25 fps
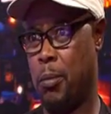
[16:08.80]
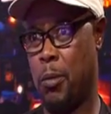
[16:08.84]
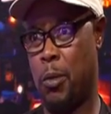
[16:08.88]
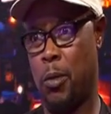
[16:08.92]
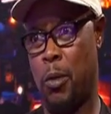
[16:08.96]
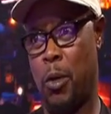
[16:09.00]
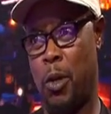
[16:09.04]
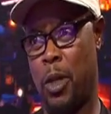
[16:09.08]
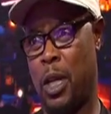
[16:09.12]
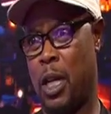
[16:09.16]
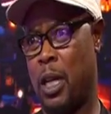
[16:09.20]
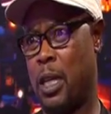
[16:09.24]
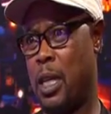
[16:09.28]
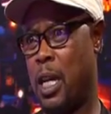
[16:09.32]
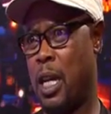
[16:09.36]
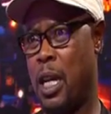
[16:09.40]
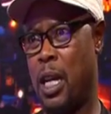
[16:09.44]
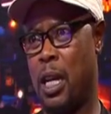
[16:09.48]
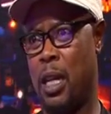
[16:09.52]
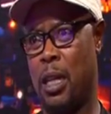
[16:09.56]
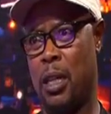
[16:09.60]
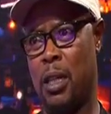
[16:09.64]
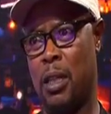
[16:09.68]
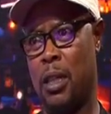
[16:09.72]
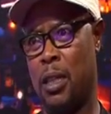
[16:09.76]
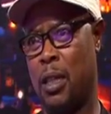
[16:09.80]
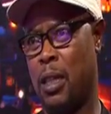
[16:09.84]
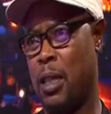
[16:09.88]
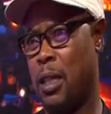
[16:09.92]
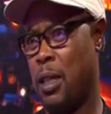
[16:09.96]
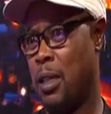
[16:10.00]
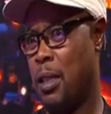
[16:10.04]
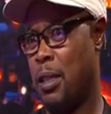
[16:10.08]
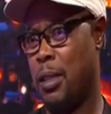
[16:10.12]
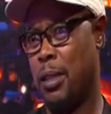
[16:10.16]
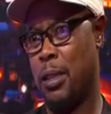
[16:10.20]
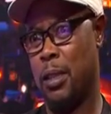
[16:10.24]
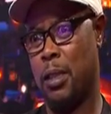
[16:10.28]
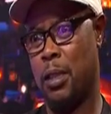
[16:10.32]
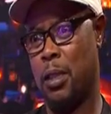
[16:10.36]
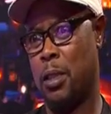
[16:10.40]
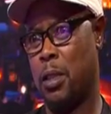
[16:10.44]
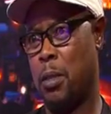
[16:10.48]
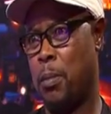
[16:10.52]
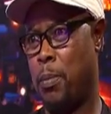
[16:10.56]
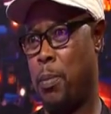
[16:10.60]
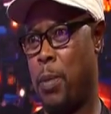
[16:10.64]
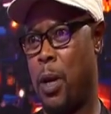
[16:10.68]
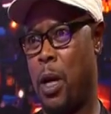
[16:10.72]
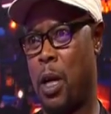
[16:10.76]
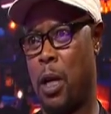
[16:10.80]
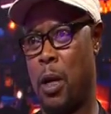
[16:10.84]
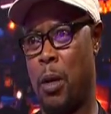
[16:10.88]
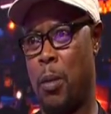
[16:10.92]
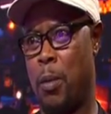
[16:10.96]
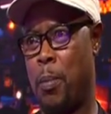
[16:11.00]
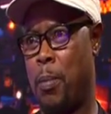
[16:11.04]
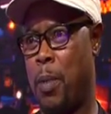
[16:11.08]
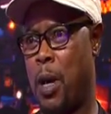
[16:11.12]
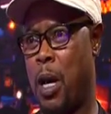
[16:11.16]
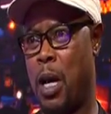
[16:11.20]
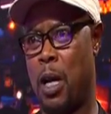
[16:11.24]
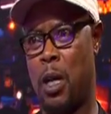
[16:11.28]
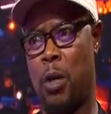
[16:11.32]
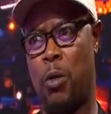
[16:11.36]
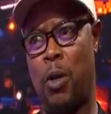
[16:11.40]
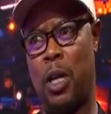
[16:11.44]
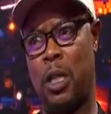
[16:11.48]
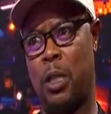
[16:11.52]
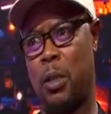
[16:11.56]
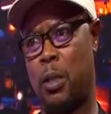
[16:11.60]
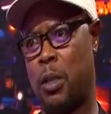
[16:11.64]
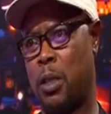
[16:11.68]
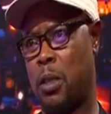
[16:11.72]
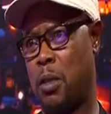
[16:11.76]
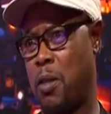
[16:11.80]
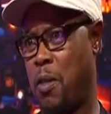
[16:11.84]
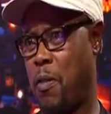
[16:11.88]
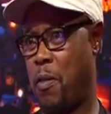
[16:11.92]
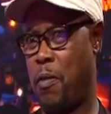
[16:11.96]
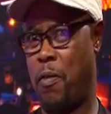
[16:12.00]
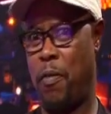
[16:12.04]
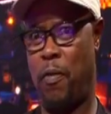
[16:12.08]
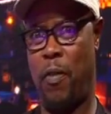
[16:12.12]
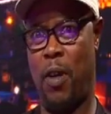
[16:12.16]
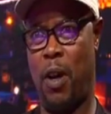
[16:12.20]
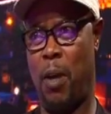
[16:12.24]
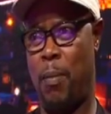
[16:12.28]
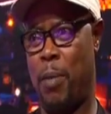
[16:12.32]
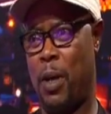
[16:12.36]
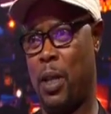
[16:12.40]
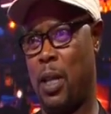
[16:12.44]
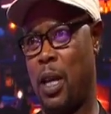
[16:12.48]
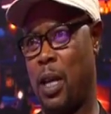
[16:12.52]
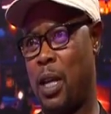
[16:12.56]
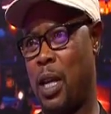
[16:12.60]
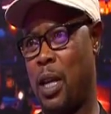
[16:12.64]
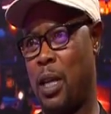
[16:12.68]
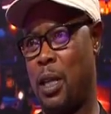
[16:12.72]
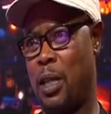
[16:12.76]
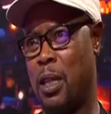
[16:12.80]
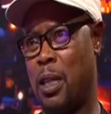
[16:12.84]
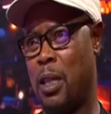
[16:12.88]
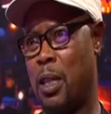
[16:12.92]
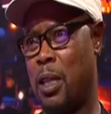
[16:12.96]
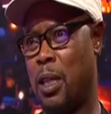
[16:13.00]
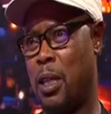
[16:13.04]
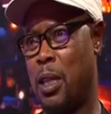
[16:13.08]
on that day, Bari was far better than...